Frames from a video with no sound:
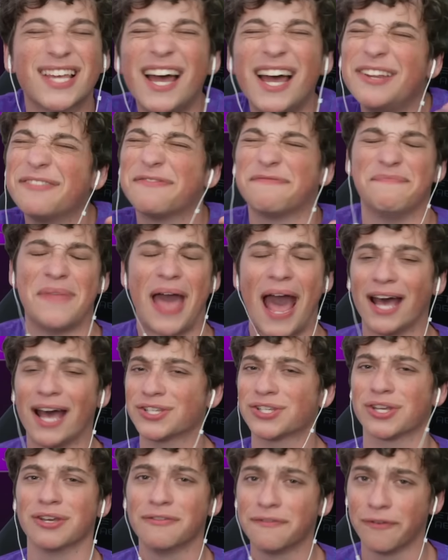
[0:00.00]
kind of
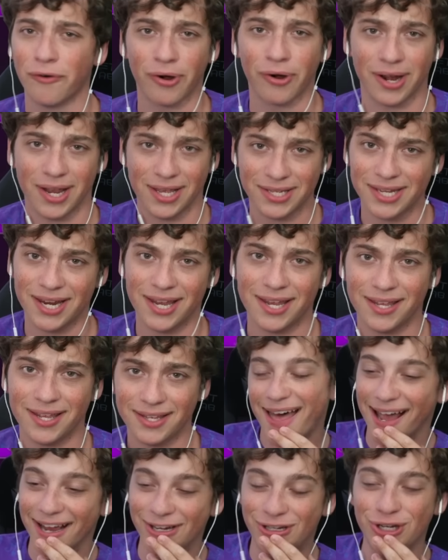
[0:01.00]
asking for it, isn't it?
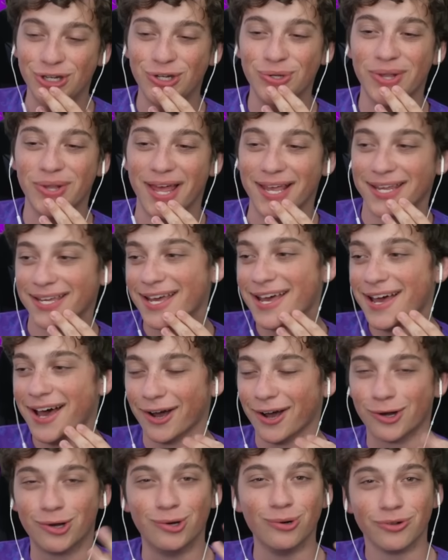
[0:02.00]
I should do, like,
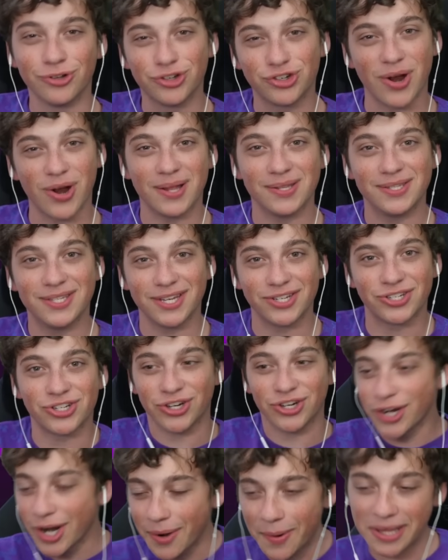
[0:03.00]
a cool
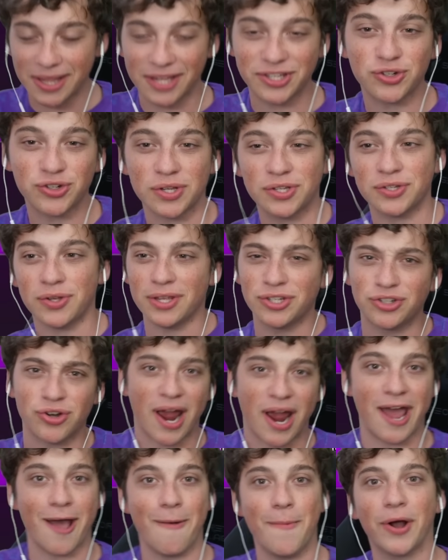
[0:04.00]
transition. You know what? Let's
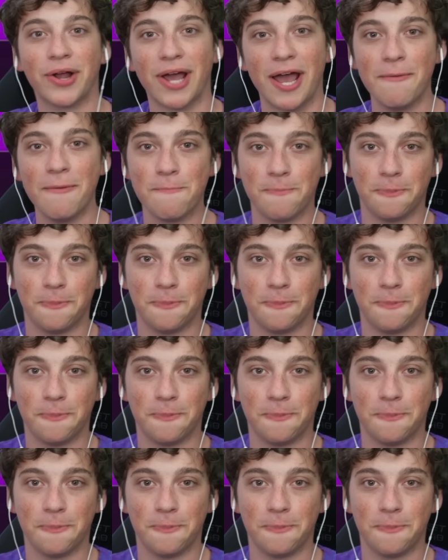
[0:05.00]
try it, okay?